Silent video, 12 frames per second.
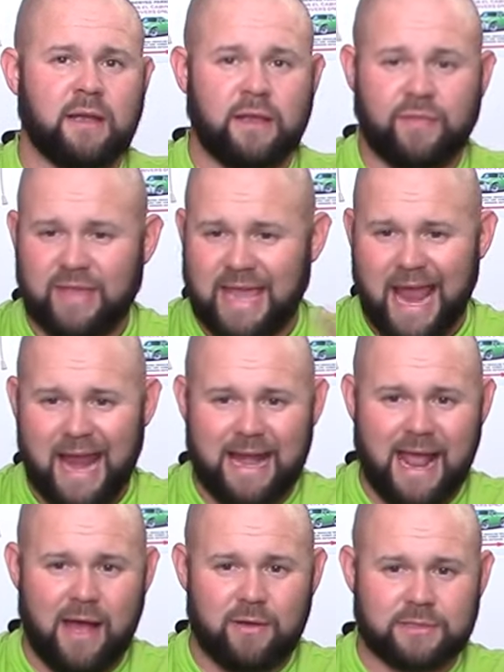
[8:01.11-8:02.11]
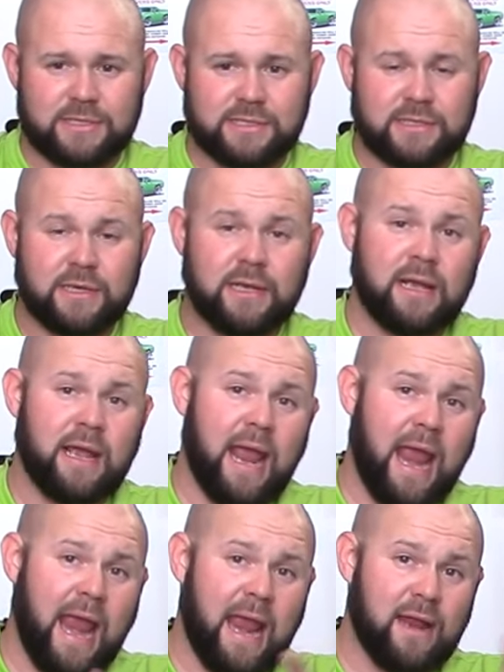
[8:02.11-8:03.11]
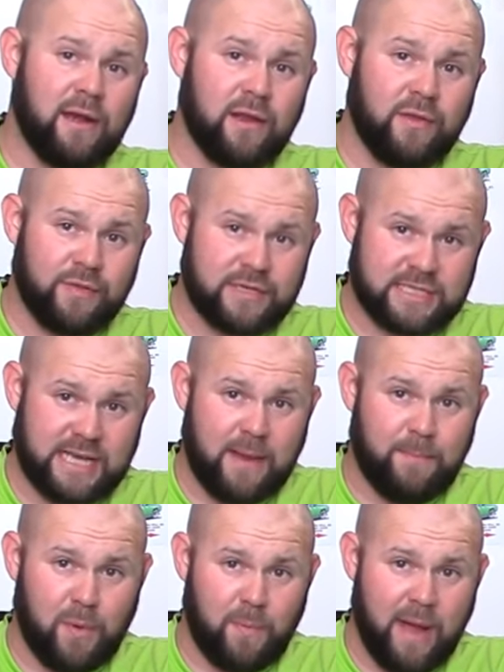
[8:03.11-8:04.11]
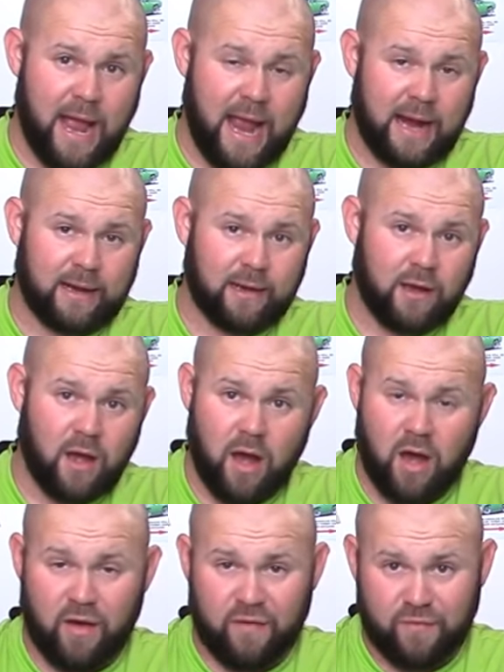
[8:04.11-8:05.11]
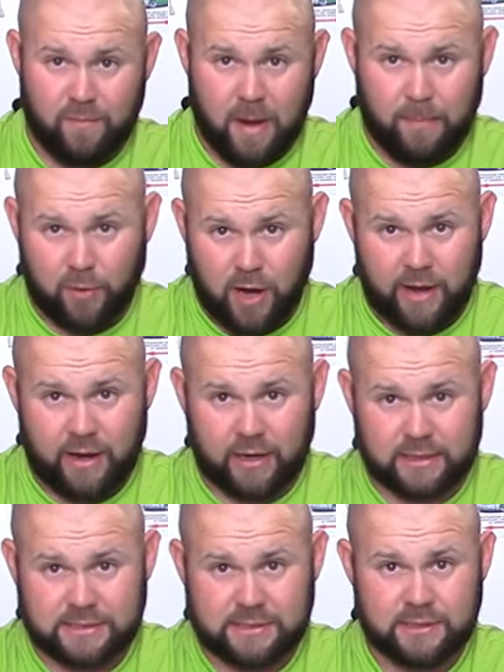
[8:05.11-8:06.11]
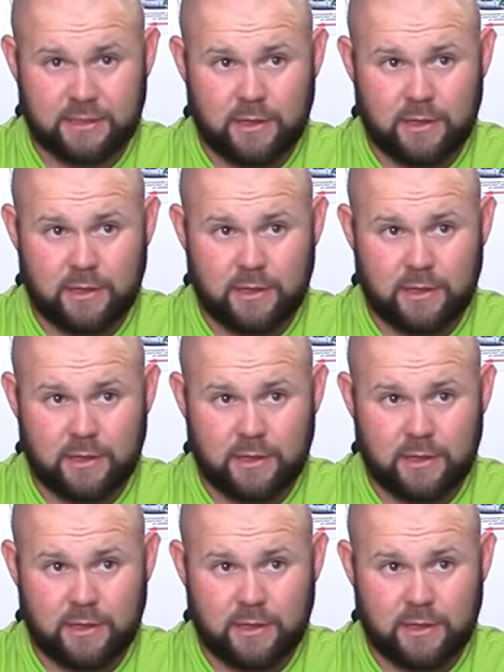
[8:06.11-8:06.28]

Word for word: the 8 ounce and the sample pack of my products